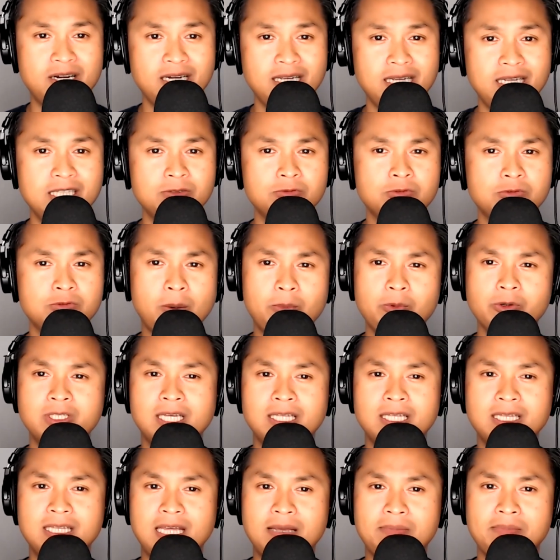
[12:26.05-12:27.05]
to represent the
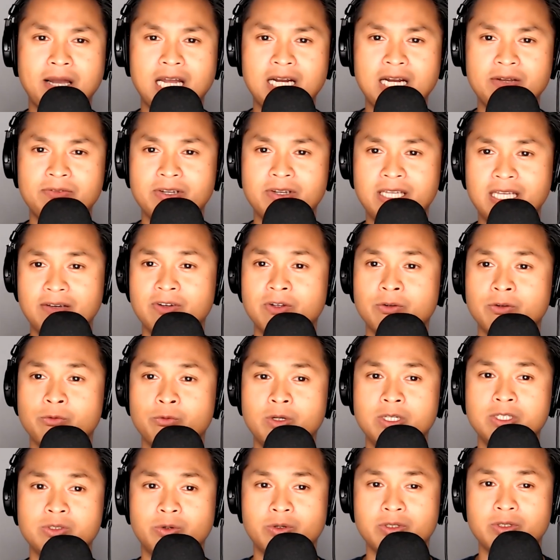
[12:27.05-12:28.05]
amount of a given
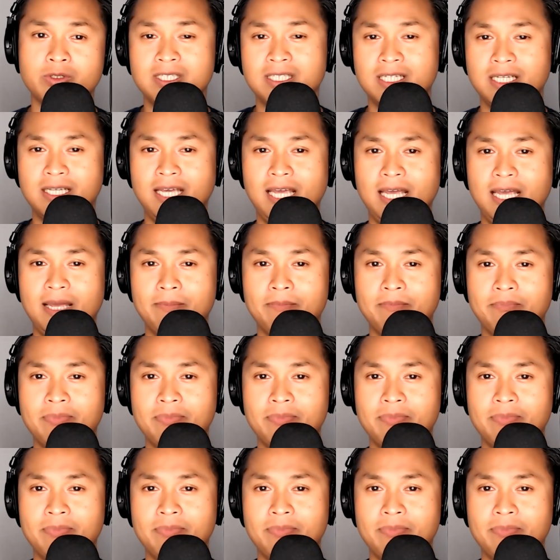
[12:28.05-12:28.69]
resource in a game.